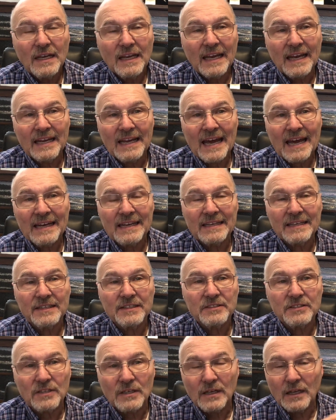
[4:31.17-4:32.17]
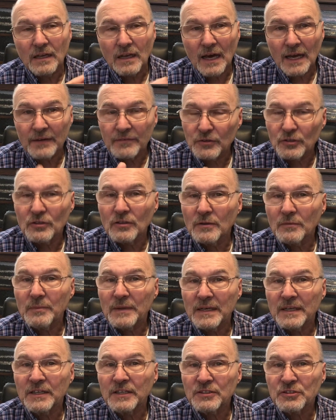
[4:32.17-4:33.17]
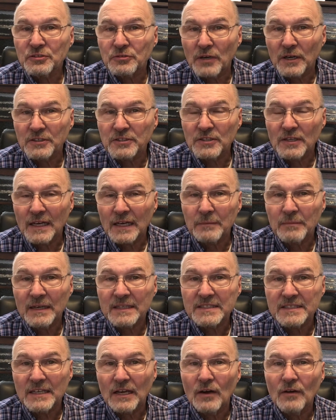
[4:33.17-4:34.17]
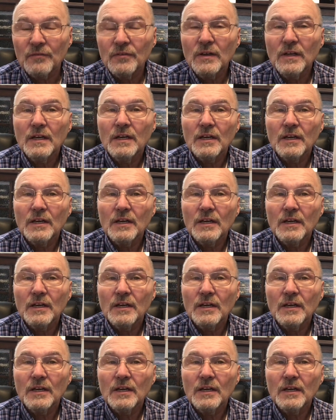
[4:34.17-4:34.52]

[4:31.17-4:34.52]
And that is, a lot of you that have been in construction like myself,